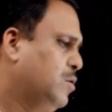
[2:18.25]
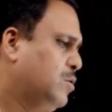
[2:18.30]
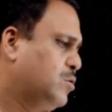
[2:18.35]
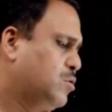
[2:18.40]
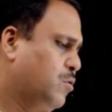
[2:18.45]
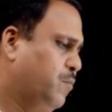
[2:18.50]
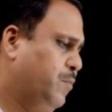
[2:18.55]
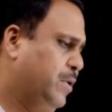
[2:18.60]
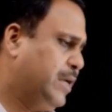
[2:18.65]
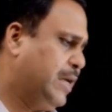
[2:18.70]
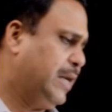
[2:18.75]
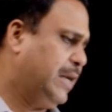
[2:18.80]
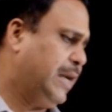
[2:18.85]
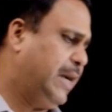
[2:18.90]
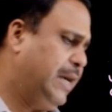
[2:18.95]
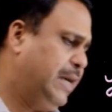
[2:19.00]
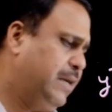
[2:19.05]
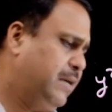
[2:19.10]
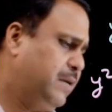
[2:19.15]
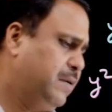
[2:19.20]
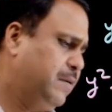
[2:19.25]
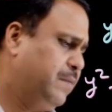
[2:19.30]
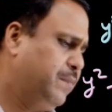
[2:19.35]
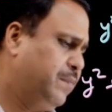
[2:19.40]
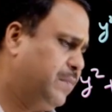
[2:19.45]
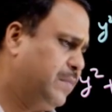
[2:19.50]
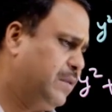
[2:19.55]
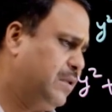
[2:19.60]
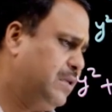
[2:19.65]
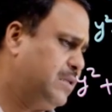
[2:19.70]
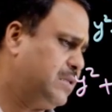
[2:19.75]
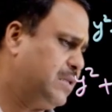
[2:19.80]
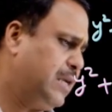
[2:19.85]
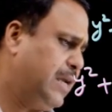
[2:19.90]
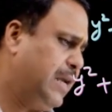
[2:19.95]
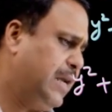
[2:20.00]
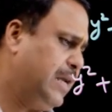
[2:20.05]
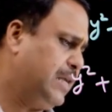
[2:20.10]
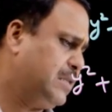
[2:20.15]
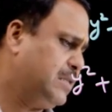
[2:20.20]
So we can write this
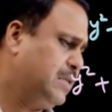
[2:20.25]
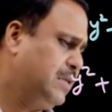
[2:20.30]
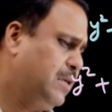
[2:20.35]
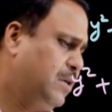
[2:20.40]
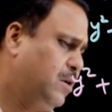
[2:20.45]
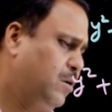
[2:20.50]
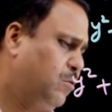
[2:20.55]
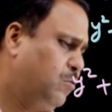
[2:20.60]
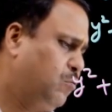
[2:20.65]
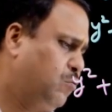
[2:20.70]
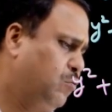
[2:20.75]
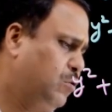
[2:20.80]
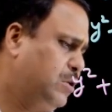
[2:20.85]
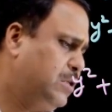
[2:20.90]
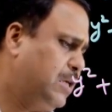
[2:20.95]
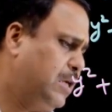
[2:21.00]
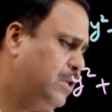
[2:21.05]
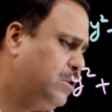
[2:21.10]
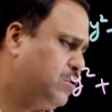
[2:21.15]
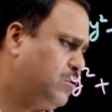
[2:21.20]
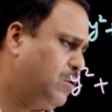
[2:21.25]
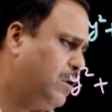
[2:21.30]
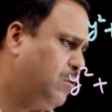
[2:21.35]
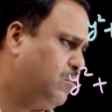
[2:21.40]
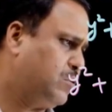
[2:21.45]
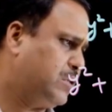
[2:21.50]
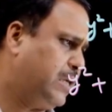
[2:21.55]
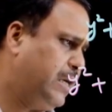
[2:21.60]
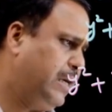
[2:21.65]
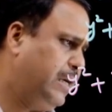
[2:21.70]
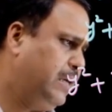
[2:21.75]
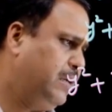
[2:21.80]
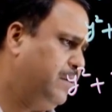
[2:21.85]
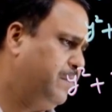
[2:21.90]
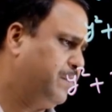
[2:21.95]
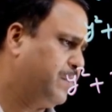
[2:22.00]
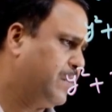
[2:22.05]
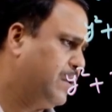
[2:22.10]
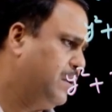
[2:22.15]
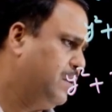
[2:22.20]
as 2 is also
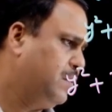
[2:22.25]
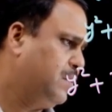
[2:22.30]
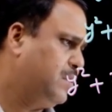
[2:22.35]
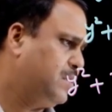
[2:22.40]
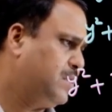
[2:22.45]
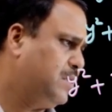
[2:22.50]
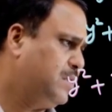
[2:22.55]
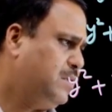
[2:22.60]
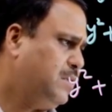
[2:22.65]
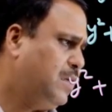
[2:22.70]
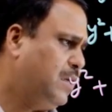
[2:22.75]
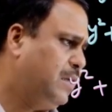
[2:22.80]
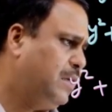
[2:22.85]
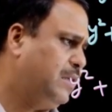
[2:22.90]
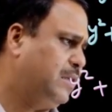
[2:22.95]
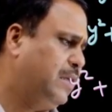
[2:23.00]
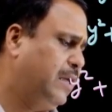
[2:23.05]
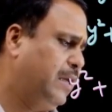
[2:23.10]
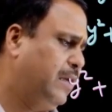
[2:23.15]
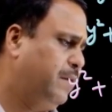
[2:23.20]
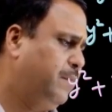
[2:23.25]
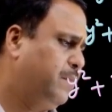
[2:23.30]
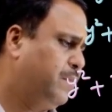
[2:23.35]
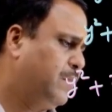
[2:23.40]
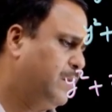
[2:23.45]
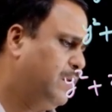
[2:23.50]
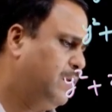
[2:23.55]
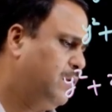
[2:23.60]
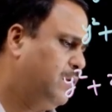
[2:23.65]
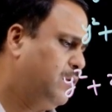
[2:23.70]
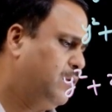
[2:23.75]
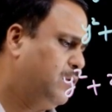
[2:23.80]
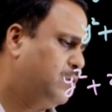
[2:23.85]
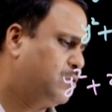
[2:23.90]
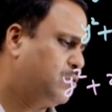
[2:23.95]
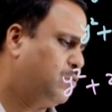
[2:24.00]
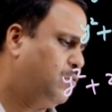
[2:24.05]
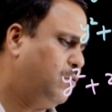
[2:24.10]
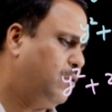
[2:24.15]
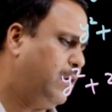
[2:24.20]
outside. This is 33.
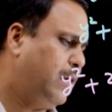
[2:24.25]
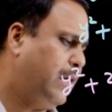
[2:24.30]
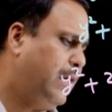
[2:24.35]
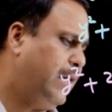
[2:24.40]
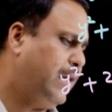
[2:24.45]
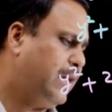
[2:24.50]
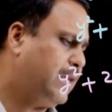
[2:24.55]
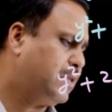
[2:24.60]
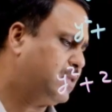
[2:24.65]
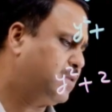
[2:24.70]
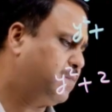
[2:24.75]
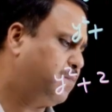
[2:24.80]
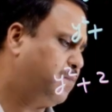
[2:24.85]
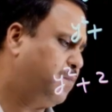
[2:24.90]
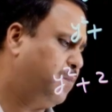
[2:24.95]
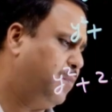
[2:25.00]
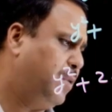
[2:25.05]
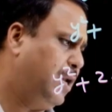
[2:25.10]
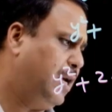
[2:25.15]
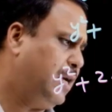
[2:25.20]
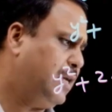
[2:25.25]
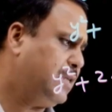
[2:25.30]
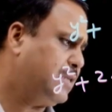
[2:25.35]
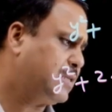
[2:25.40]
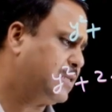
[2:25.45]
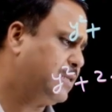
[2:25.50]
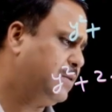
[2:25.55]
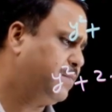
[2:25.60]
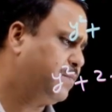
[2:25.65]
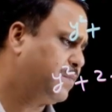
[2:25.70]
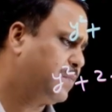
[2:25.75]
So x plus